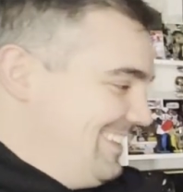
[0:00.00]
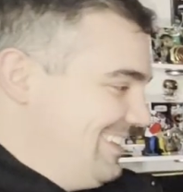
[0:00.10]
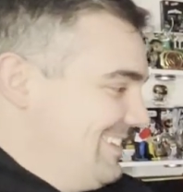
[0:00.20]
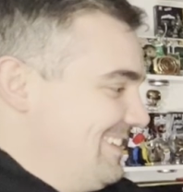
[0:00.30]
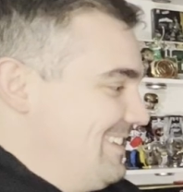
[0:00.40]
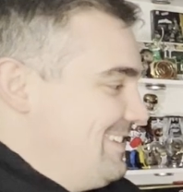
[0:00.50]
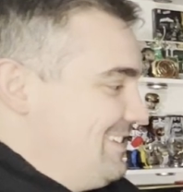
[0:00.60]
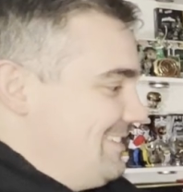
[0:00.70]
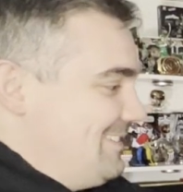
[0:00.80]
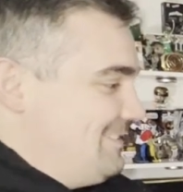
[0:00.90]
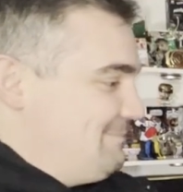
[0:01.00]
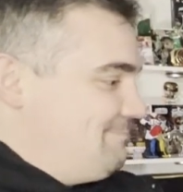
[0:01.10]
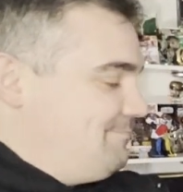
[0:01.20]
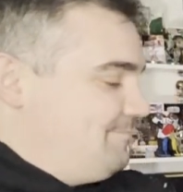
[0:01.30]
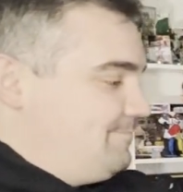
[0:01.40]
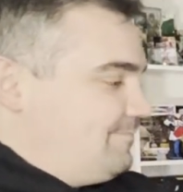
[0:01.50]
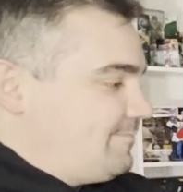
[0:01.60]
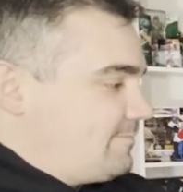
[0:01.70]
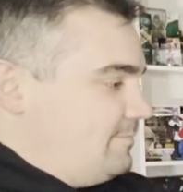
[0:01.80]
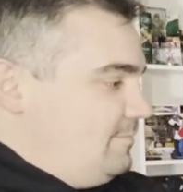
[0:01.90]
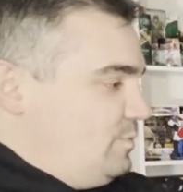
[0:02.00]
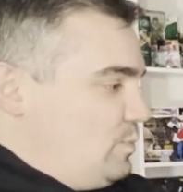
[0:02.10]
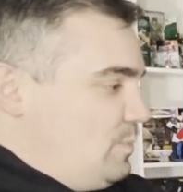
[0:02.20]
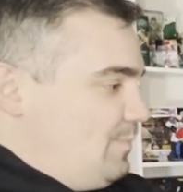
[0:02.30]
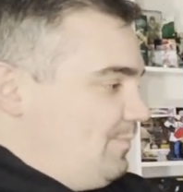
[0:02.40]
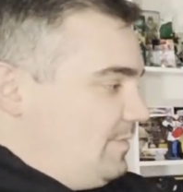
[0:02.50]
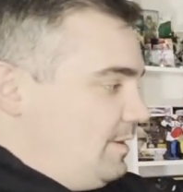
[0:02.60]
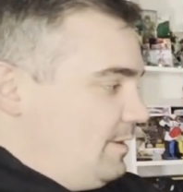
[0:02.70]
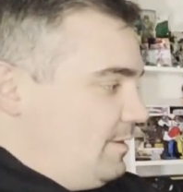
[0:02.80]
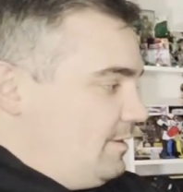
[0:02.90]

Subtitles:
Yeah, and I have a Ronaldo signed jersey.